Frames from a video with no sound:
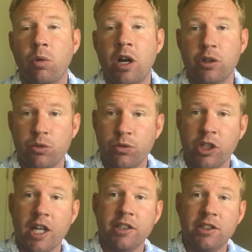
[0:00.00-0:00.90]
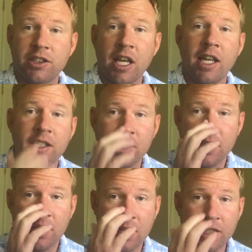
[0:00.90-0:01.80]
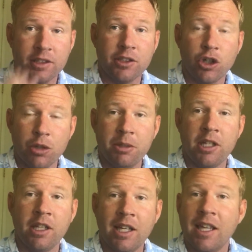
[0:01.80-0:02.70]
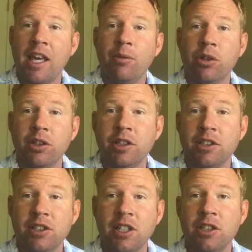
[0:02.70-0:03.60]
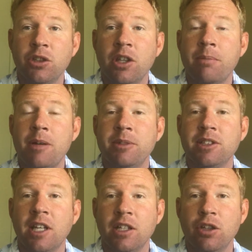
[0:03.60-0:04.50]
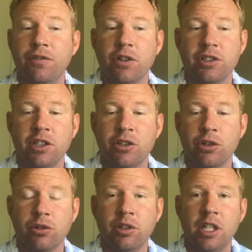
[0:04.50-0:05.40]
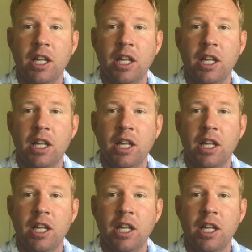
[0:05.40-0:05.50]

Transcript: water's got sand and it's turbid and they can't really see, so they might mistake you for a sea turtle.